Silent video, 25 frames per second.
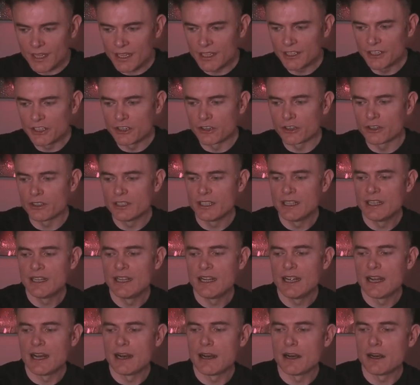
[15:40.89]
This
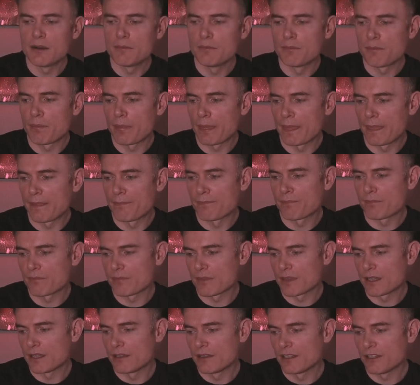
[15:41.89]

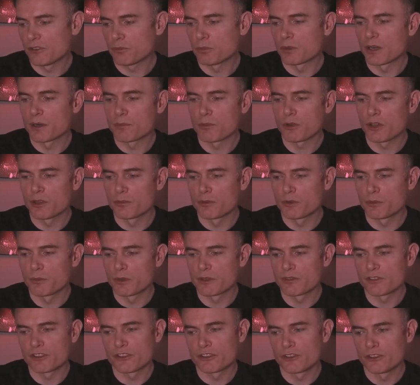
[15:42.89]
one I probably wouldn't
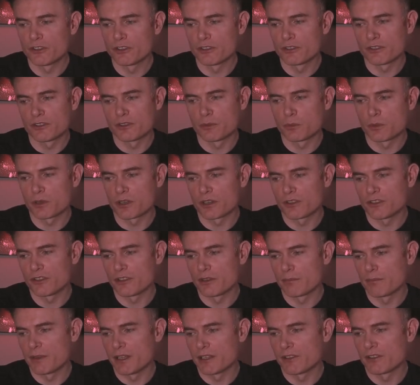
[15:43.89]
wear with a suit to work to
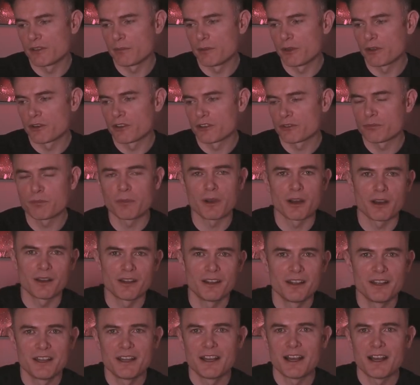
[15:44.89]
a meeting, to be honest, but